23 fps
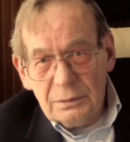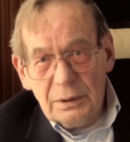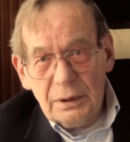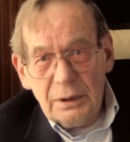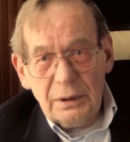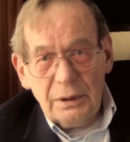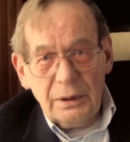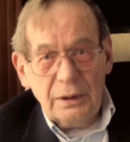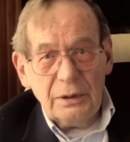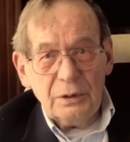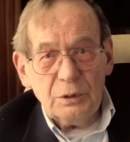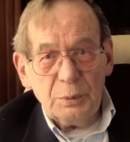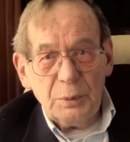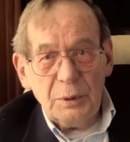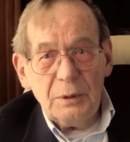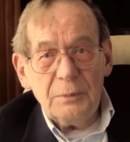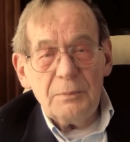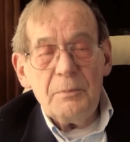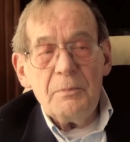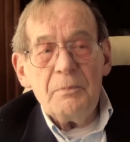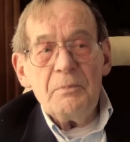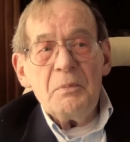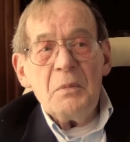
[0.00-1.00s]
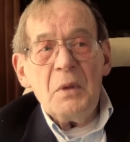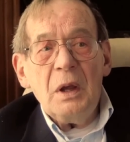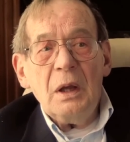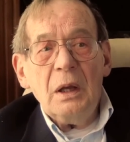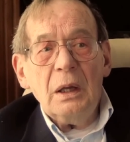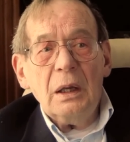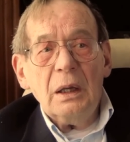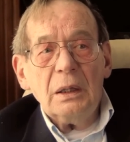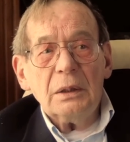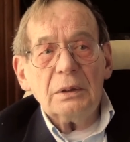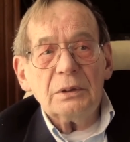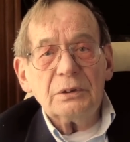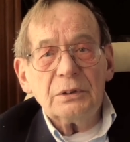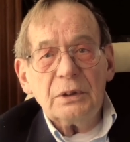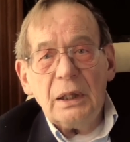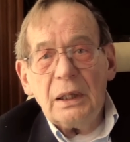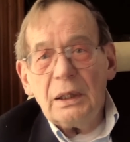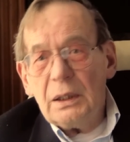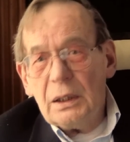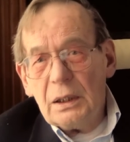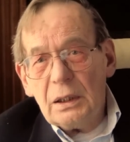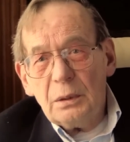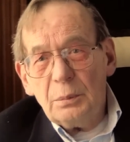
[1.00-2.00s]
has been
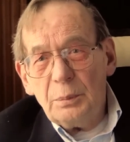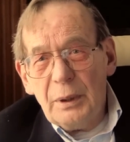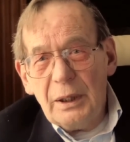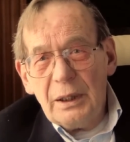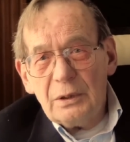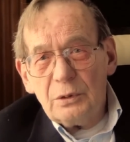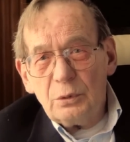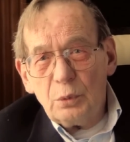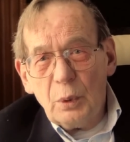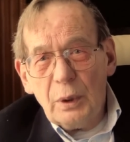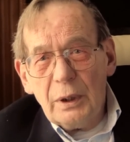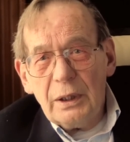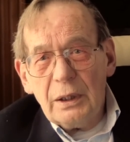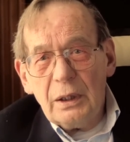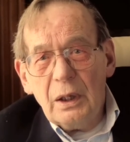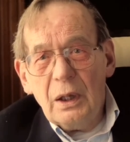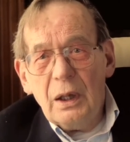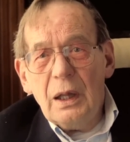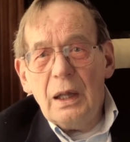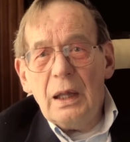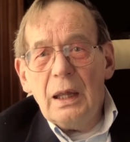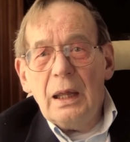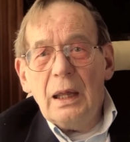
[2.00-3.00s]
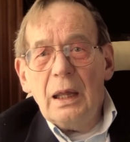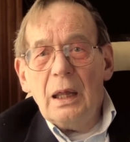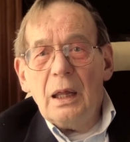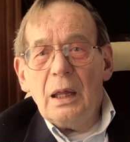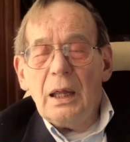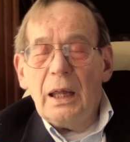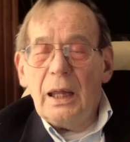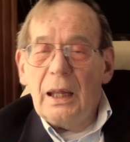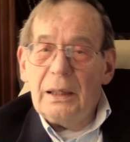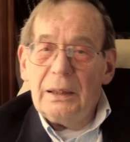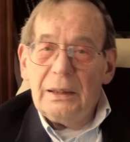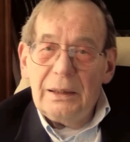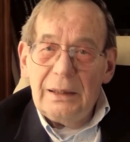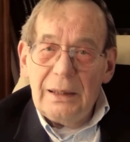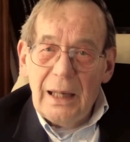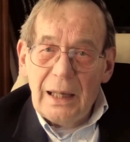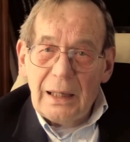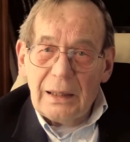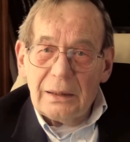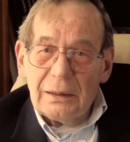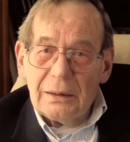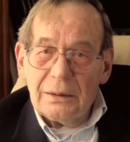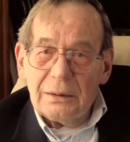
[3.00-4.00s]
standing in man's way. And
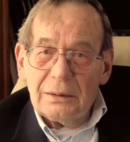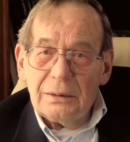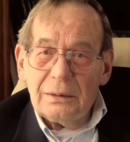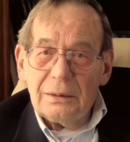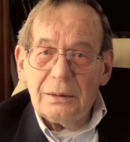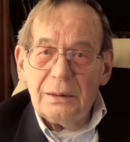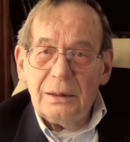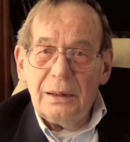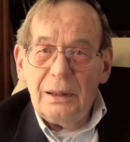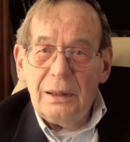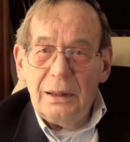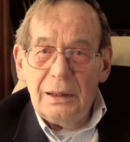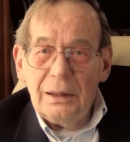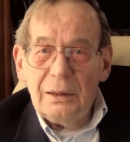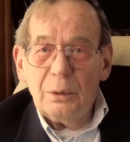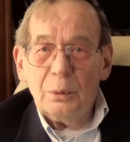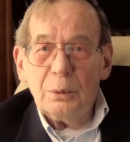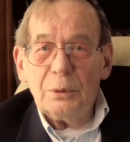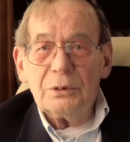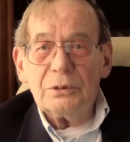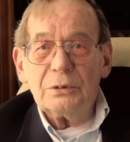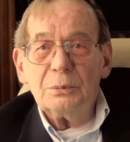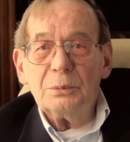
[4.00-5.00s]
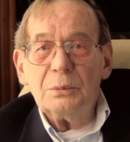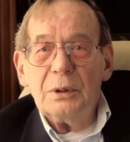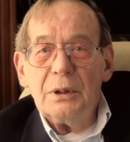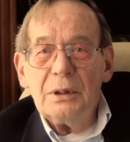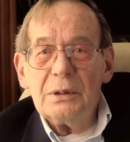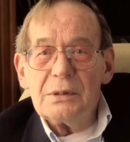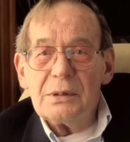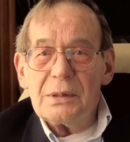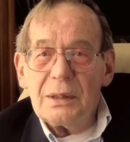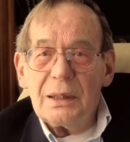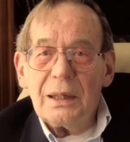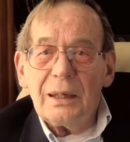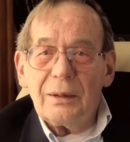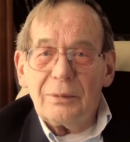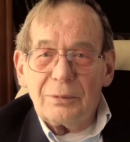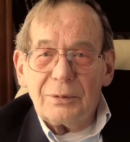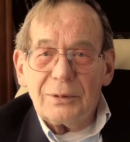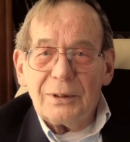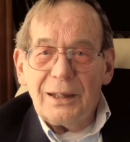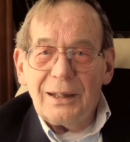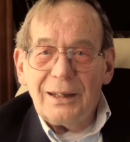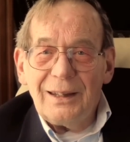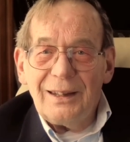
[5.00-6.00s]
yet, egoism is the
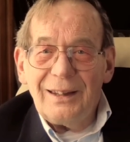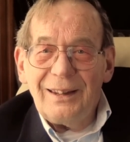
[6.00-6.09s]
gift